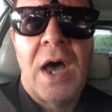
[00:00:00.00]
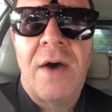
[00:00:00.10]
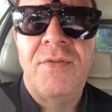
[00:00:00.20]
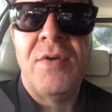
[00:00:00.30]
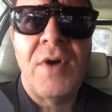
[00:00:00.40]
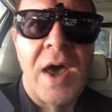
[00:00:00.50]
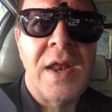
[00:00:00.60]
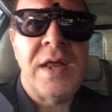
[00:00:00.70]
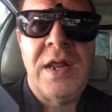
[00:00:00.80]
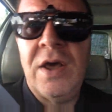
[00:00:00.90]
I've never
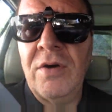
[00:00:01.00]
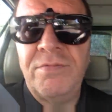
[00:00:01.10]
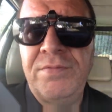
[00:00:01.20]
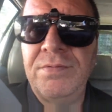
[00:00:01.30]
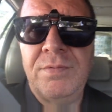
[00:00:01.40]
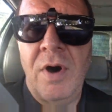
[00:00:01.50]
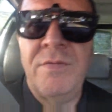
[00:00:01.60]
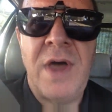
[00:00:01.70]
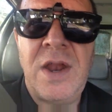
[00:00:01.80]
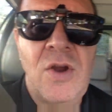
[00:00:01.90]
had any of,
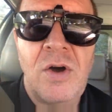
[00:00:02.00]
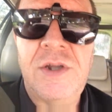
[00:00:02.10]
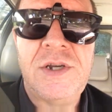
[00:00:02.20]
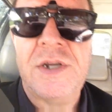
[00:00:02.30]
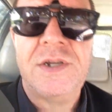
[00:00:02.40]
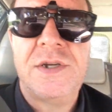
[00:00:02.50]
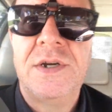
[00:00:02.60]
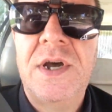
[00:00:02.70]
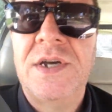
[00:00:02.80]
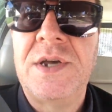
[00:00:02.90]
of that nonsense
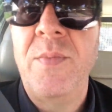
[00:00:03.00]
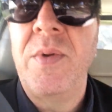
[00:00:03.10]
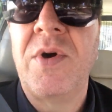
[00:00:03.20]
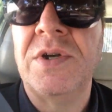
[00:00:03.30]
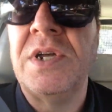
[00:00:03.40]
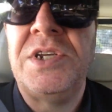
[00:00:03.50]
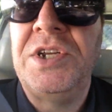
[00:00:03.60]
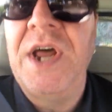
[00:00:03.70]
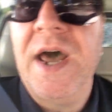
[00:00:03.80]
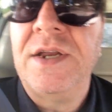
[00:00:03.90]
simply because it's
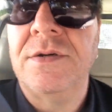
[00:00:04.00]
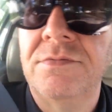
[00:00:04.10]
debt.